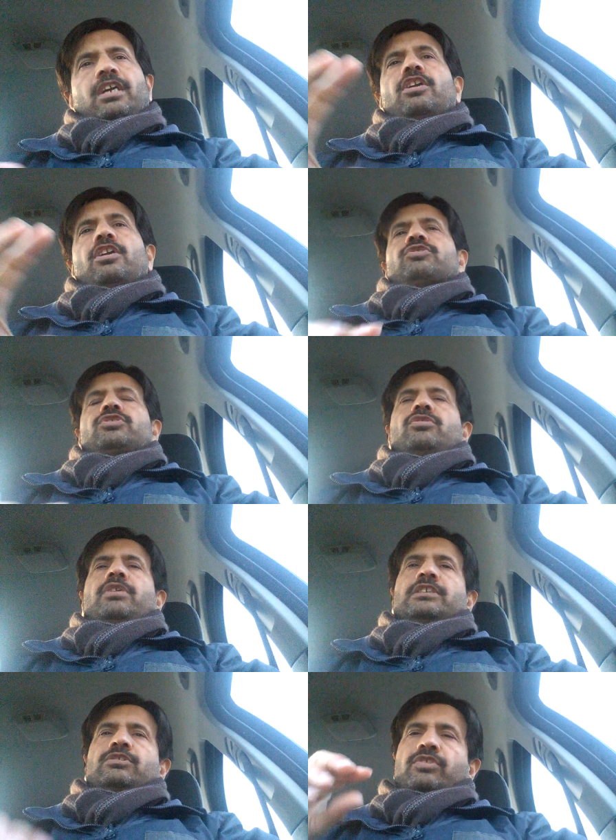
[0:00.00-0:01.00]

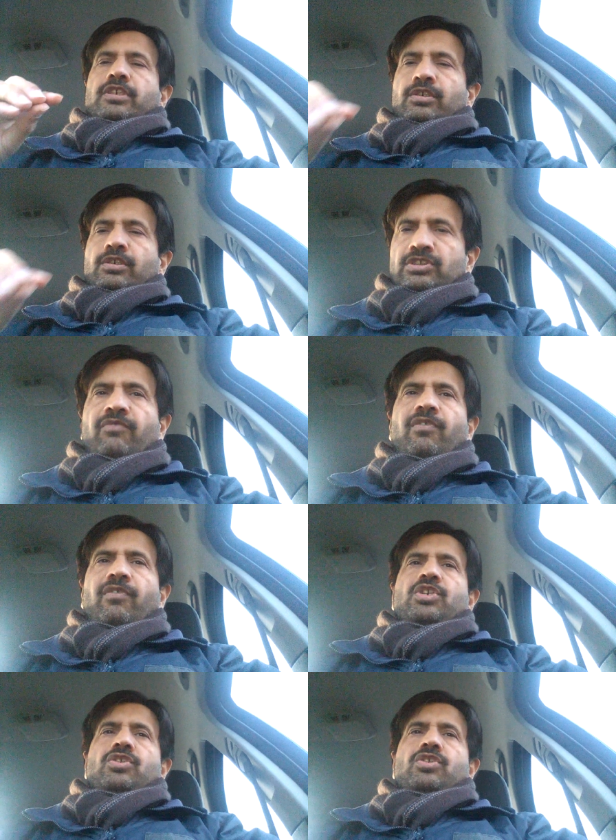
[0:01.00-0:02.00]
corticosteroids to reduce
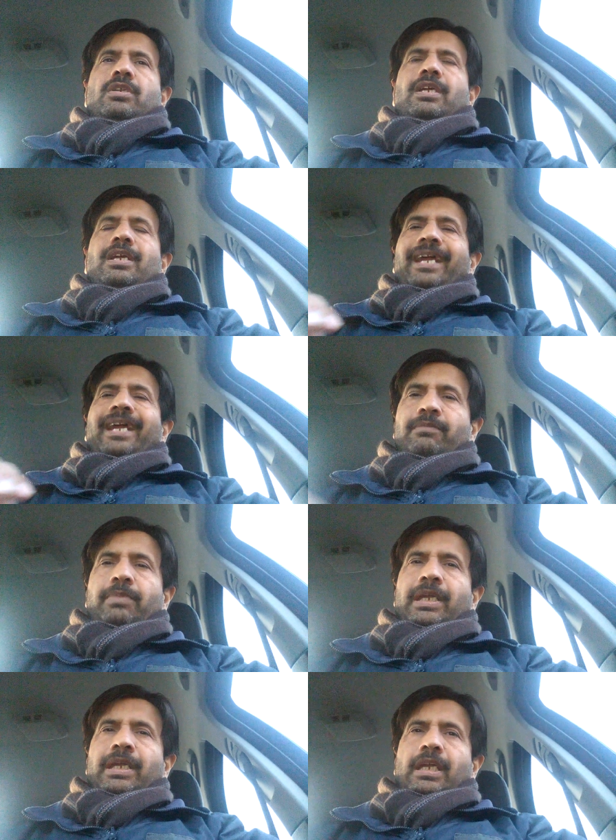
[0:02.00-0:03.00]
inflammation and the
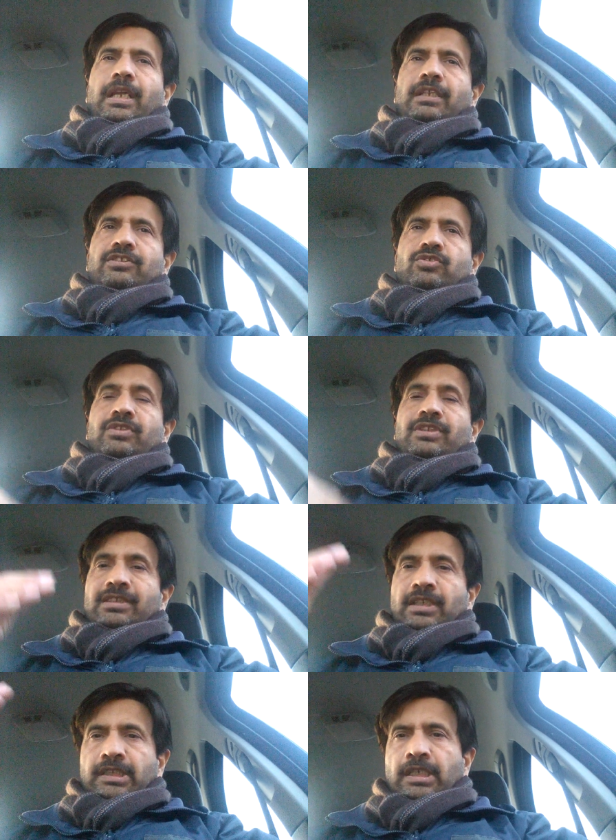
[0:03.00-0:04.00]
painkillers. So
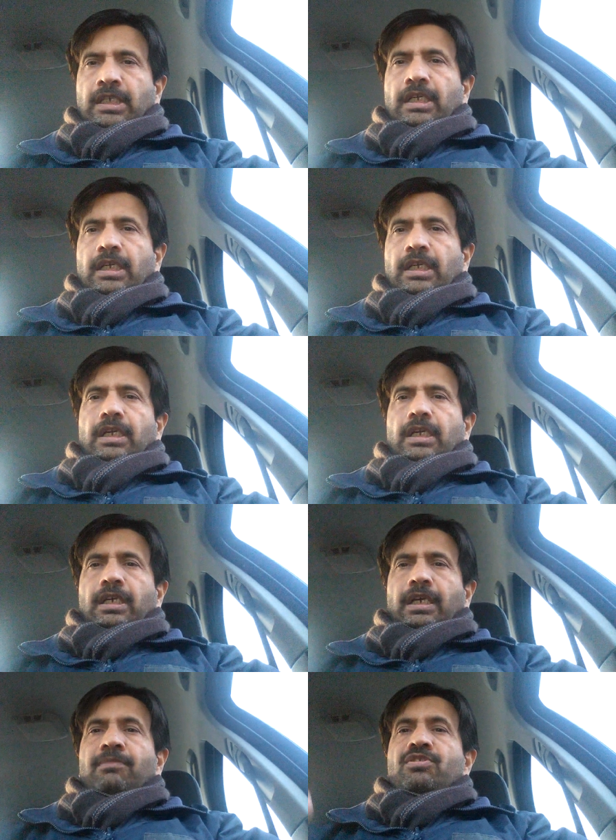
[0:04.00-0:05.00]
these are the
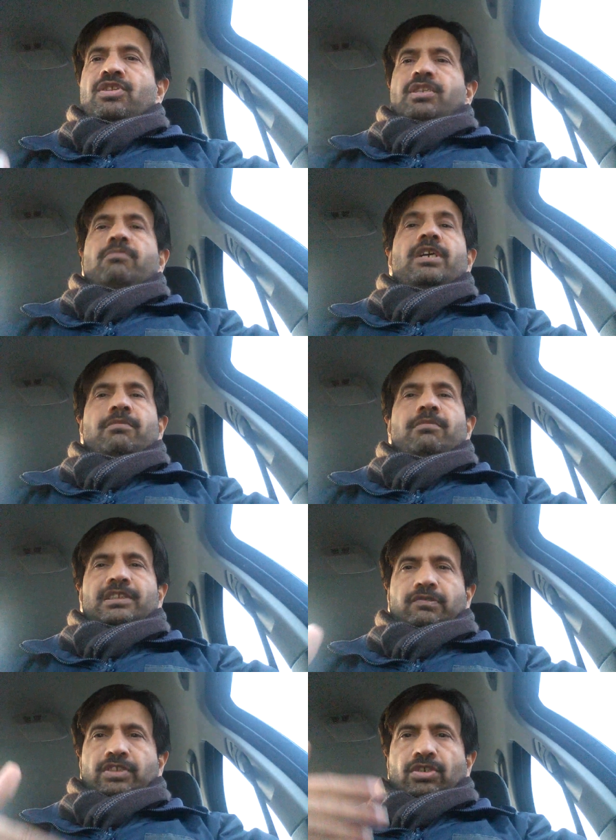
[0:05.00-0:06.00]
uh, emergency
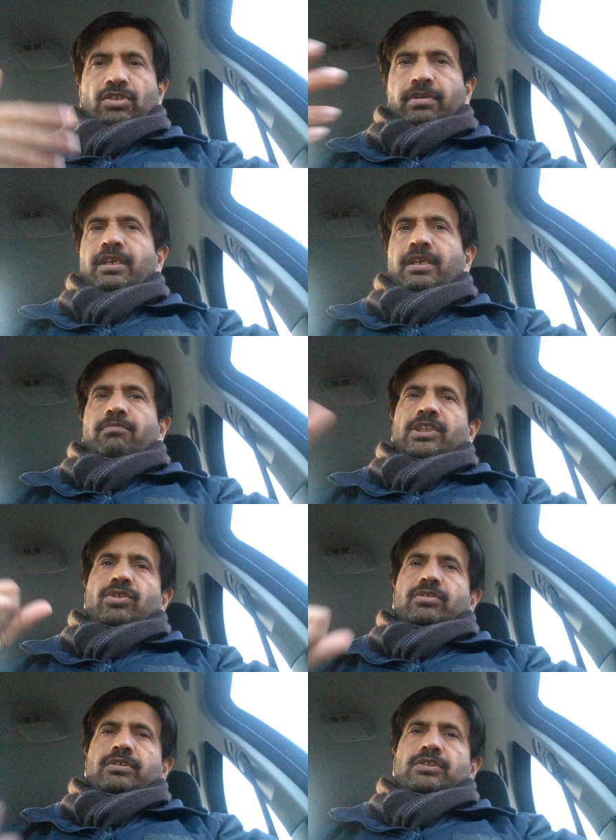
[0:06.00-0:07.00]
measurements which are taken by the
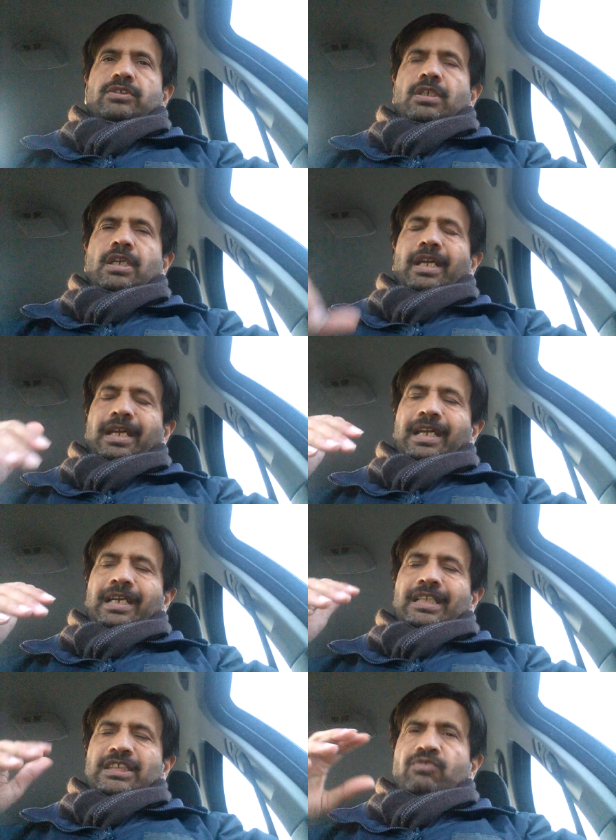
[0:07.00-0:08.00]
doctors.
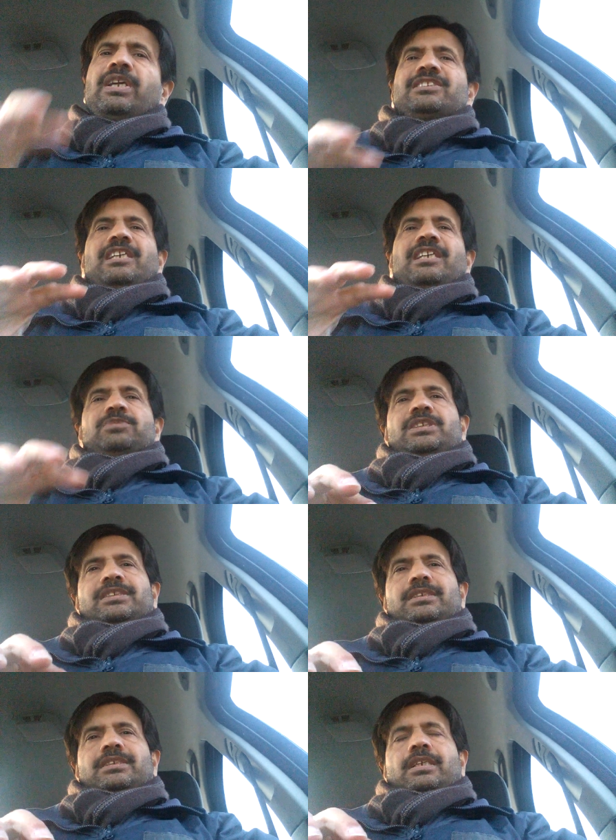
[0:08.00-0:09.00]
And the severe
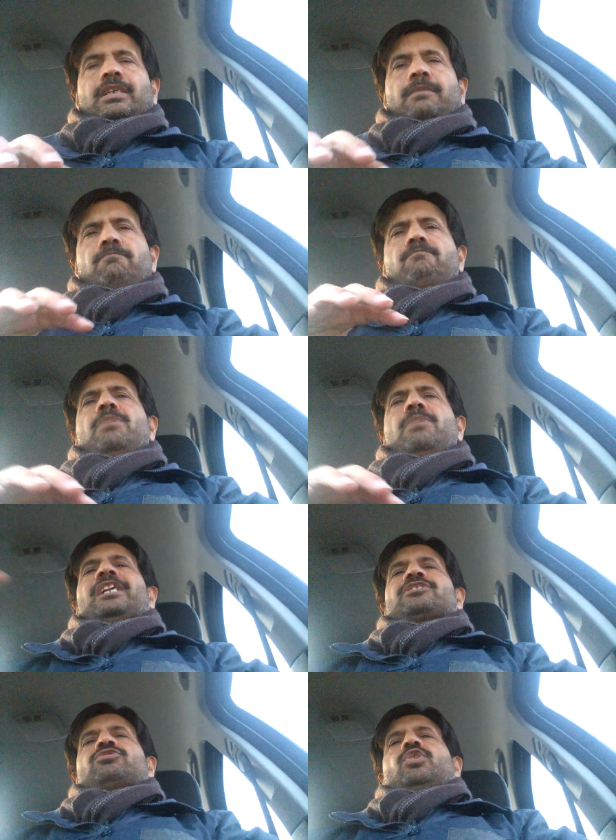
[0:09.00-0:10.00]
sepsis um, may
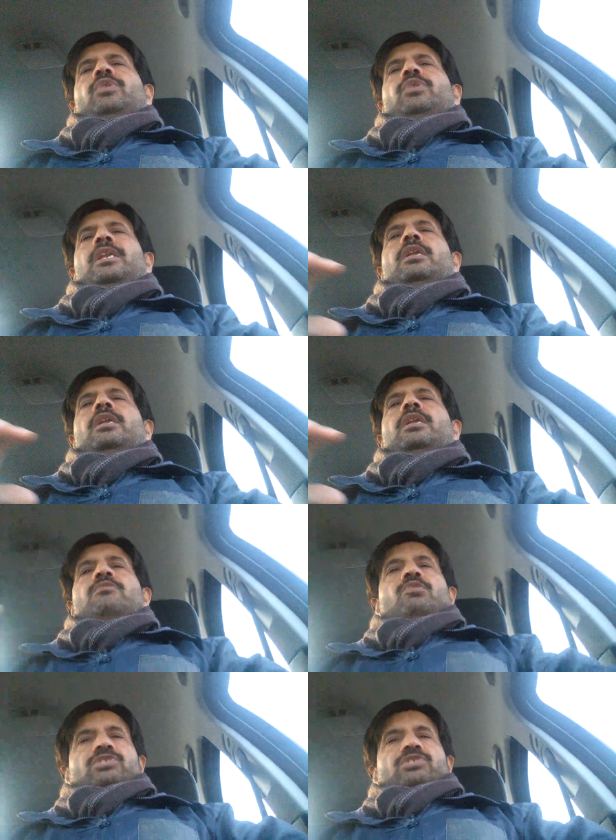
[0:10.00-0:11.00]
also require large
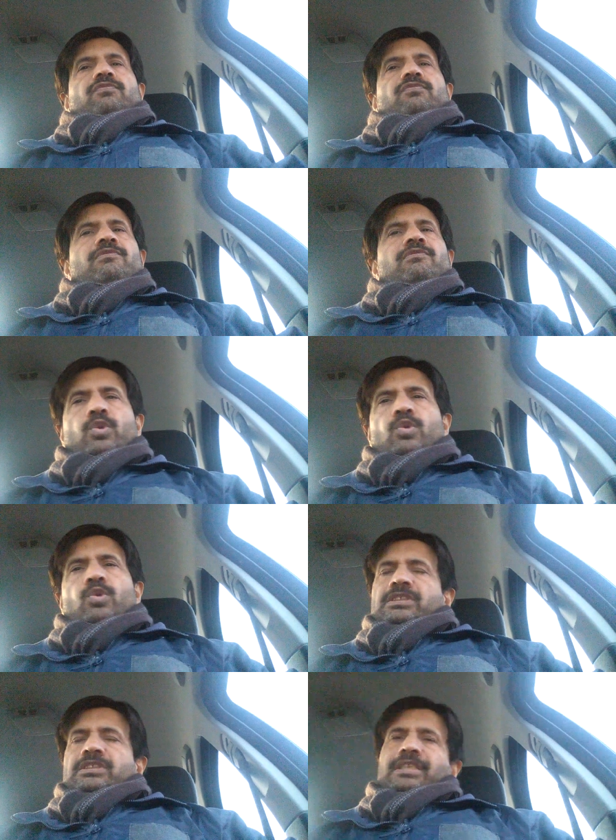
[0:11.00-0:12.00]
amounts of IV
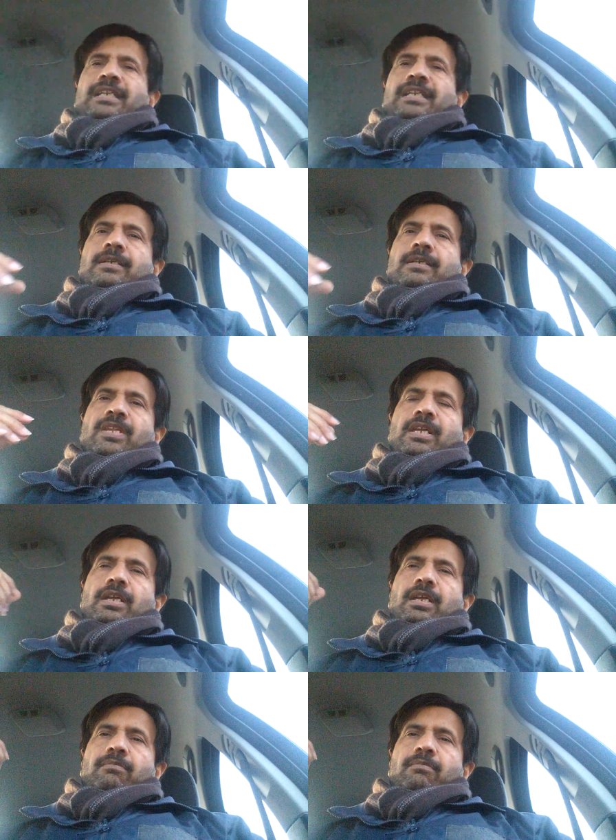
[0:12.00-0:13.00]
fluids and uh,
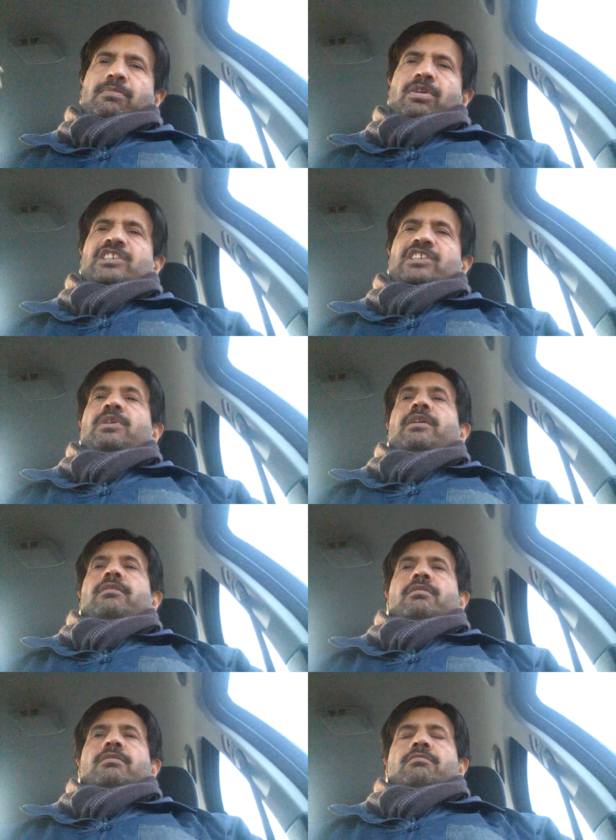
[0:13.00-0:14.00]
maybe
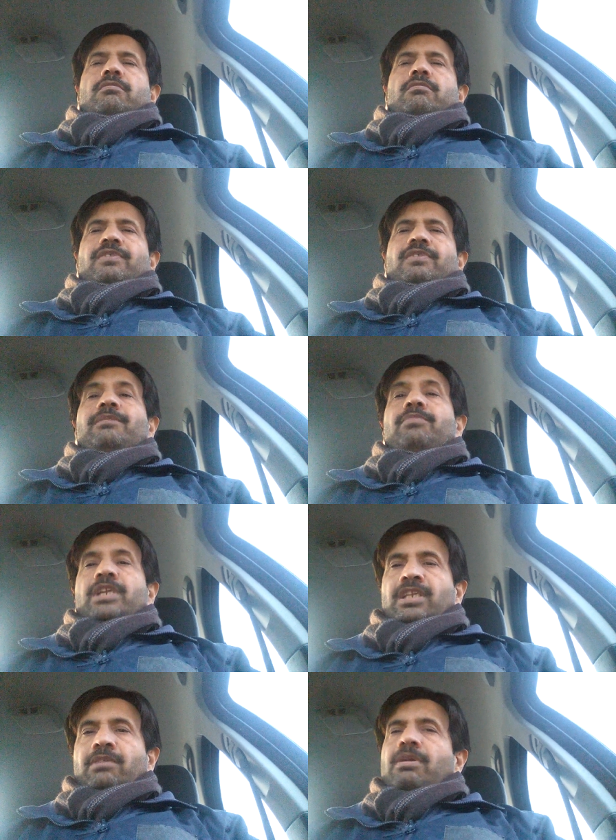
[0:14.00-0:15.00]
respirator for the
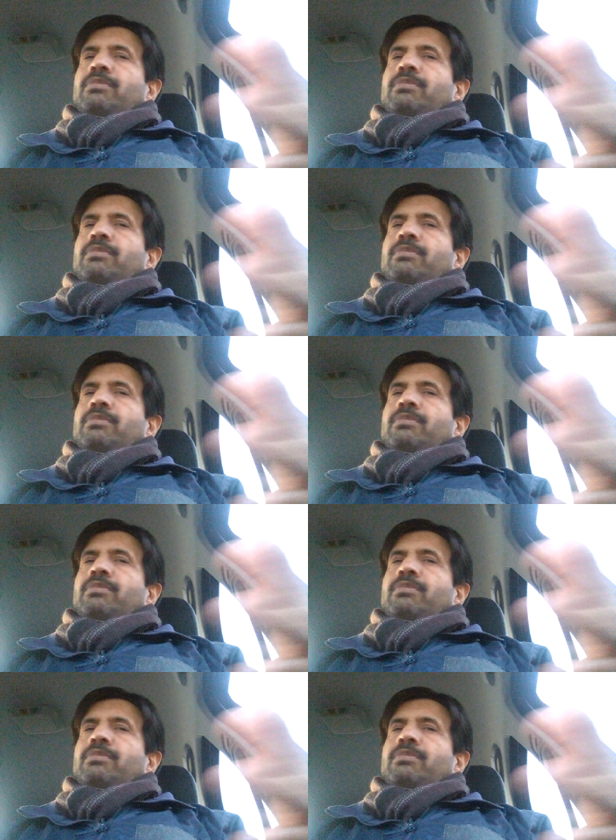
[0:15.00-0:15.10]
breathing may